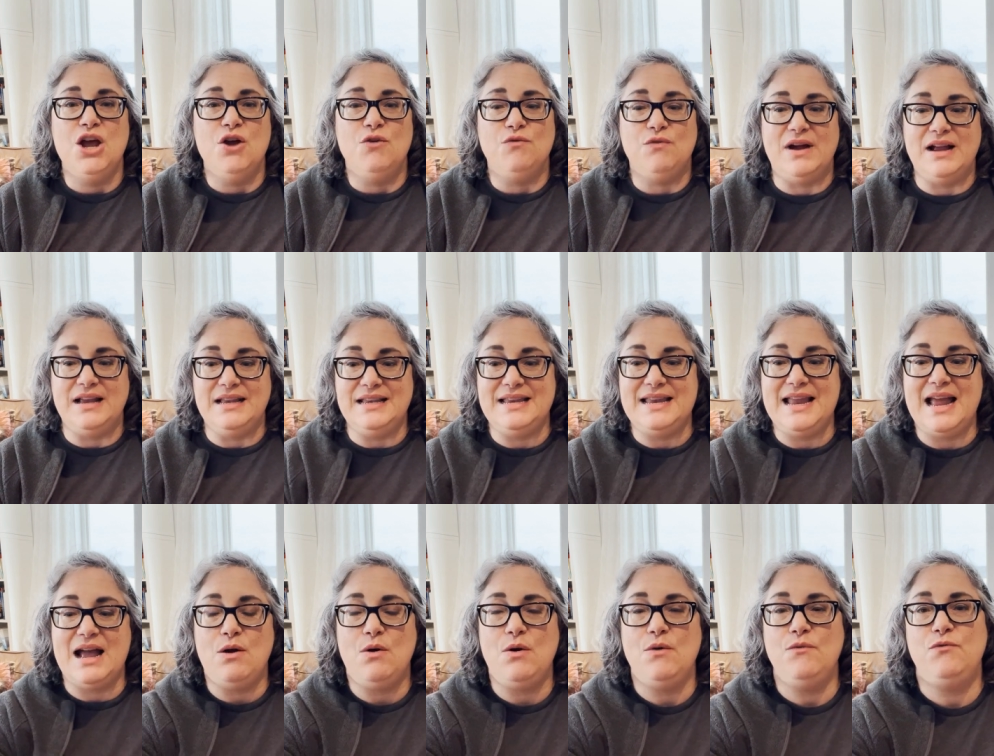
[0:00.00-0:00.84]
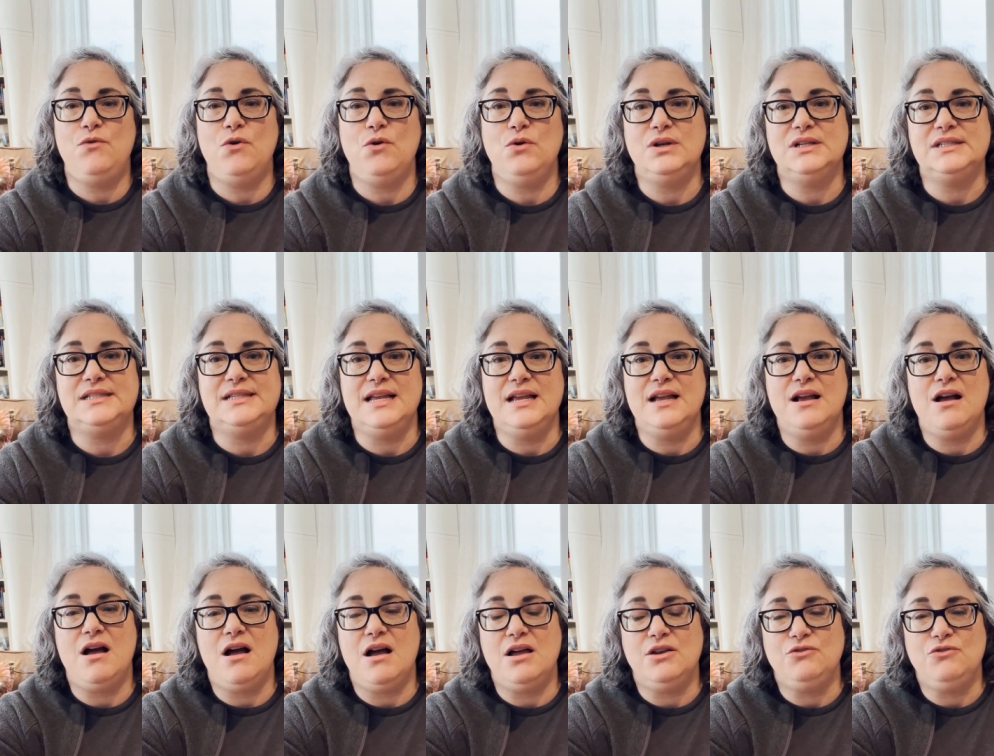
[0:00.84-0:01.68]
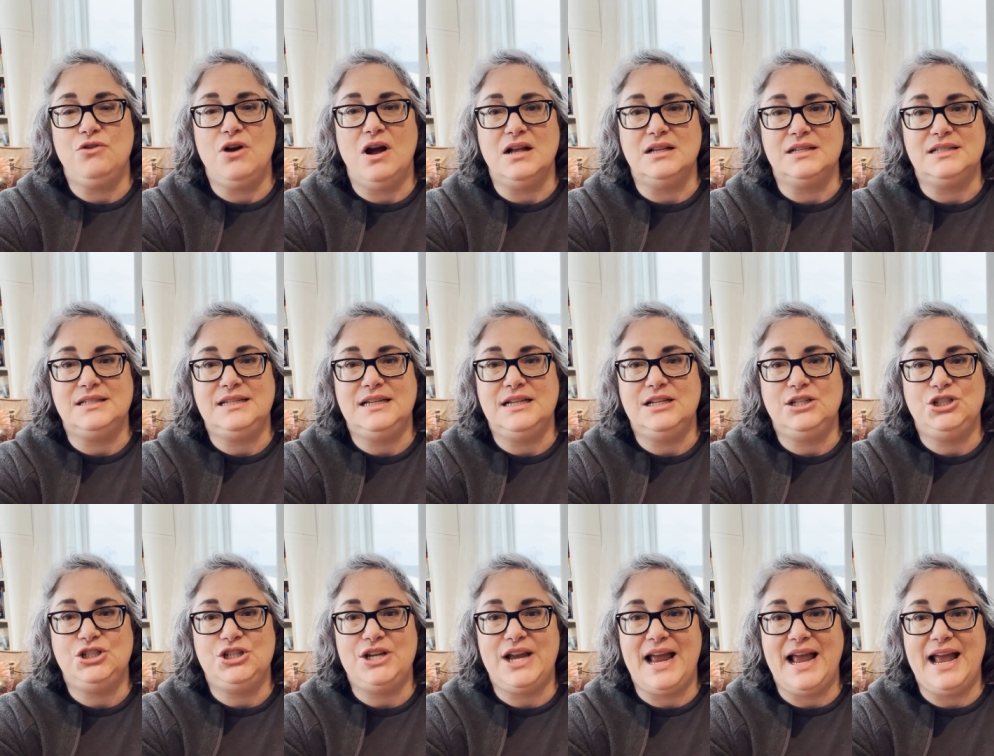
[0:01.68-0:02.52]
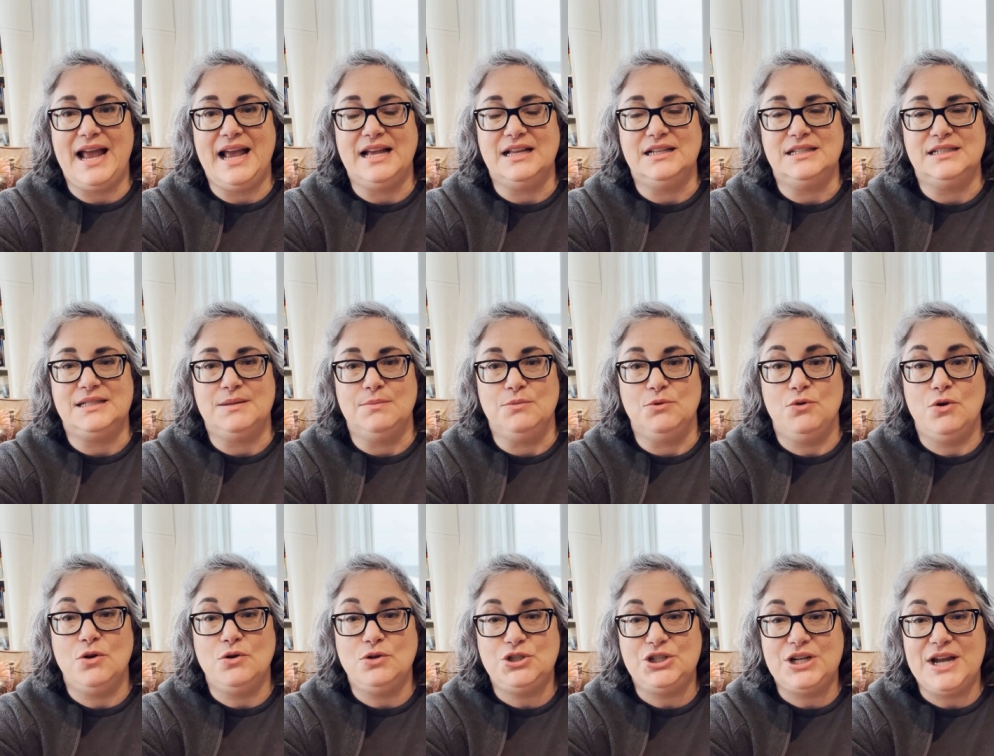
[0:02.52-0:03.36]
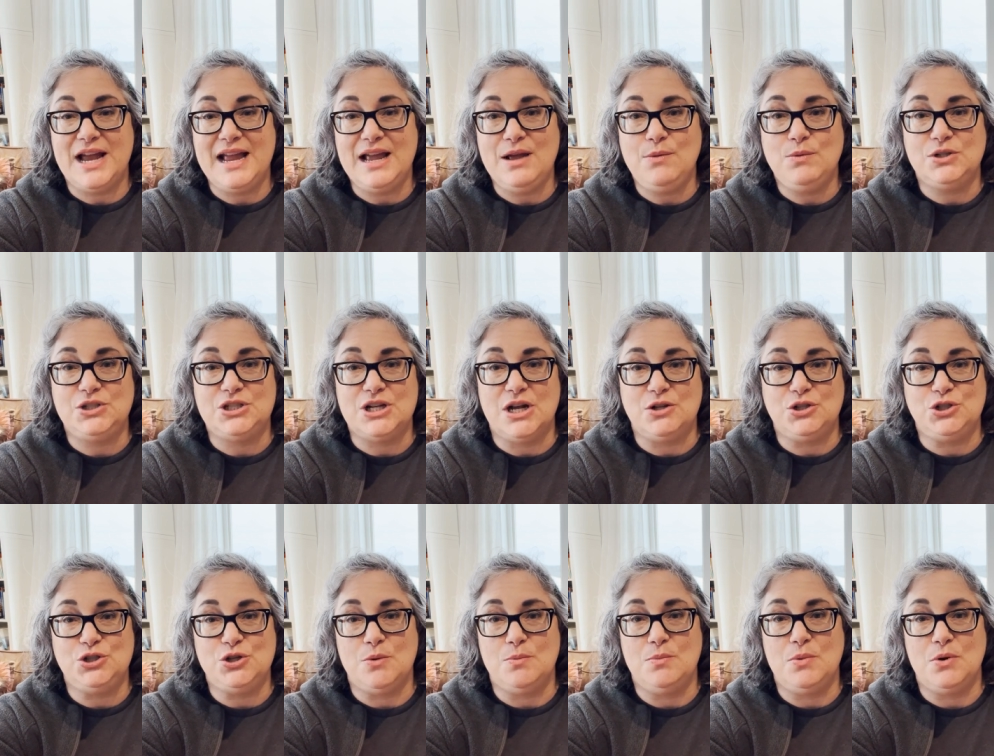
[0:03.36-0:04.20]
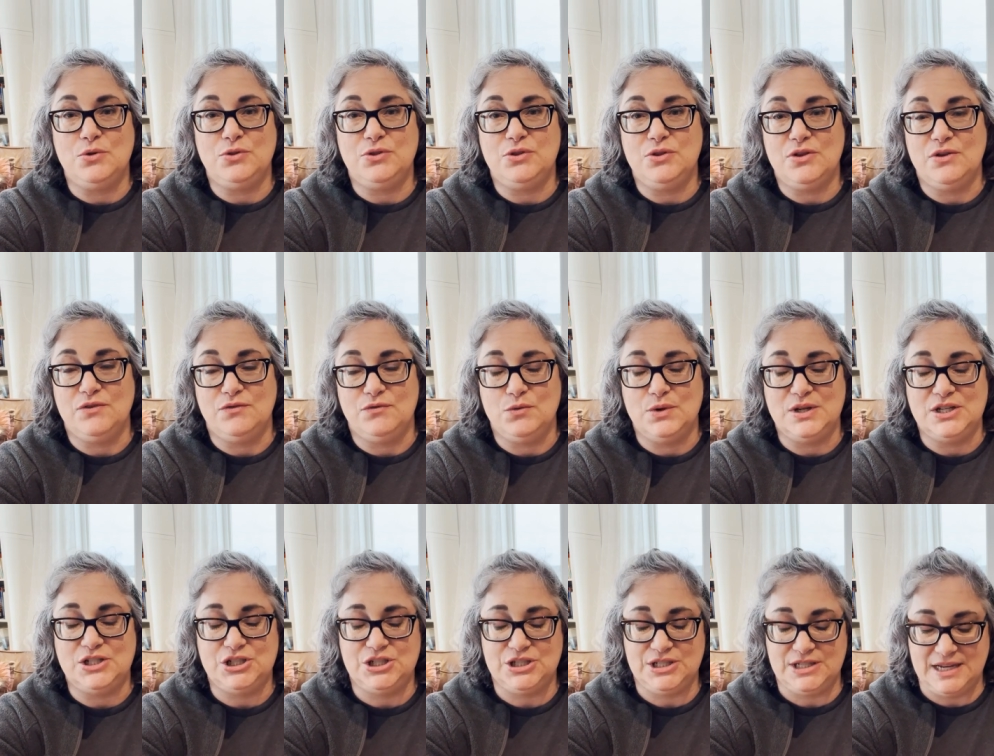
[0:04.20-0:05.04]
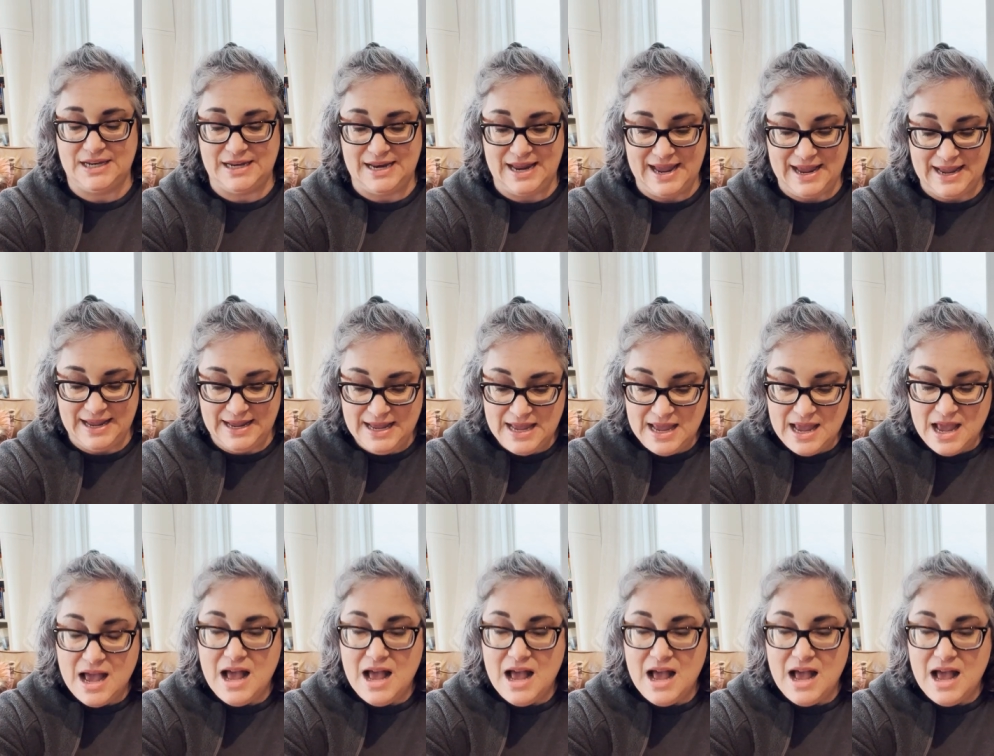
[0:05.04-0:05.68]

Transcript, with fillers: Right now I'm focusing on cross stitch and some crochet, which I'll show both of which today.